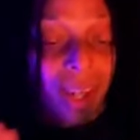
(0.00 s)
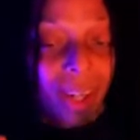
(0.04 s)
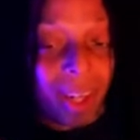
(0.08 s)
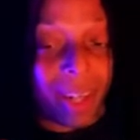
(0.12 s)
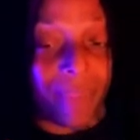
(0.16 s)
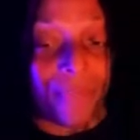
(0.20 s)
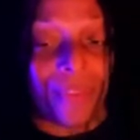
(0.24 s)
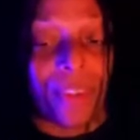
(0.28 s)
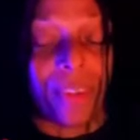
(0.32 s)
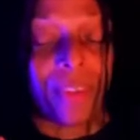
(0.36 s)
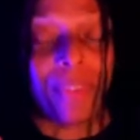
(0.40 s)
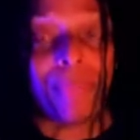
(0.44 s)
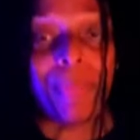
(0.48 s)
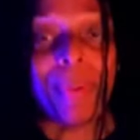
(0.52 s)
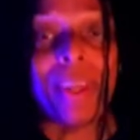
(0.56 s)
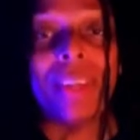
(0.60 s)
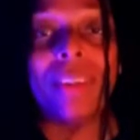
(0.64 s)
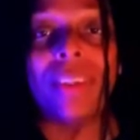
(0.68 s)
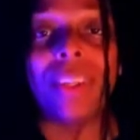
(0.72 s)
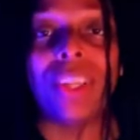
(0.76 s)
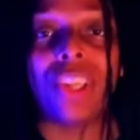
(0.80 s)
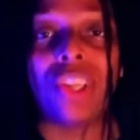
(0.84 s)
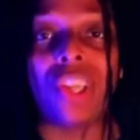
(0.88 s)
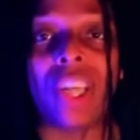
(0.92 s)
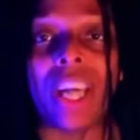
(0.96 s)
If you've been
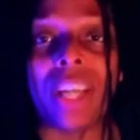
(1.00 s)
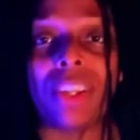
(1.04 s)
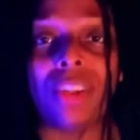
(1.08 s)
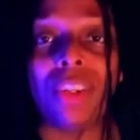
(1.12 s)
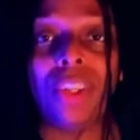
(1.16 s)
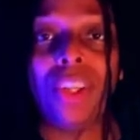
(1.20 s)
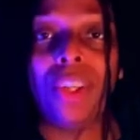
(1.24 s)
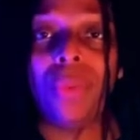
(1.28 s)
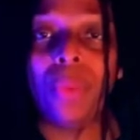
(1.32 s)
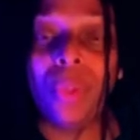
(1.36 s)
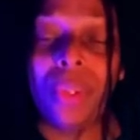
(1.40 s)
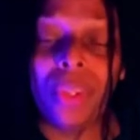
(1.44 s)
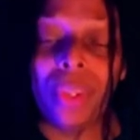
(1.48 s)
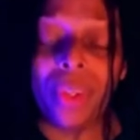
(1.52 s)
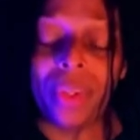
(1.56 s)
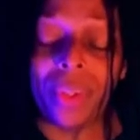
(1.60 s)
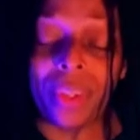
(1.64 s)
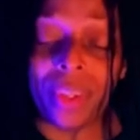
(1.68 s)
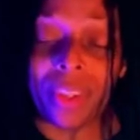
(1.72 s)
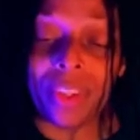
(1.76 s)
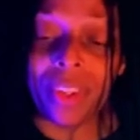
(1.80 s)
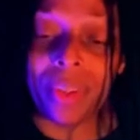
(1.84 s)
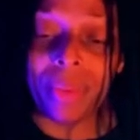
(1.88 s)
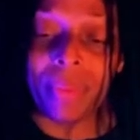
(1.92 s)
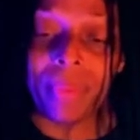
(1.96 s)
on the channel, you will know
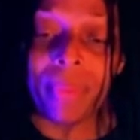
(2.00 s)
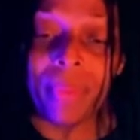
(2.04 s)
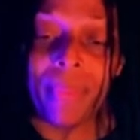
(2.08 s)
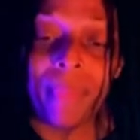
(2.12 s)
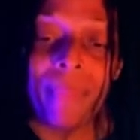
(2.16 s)
this.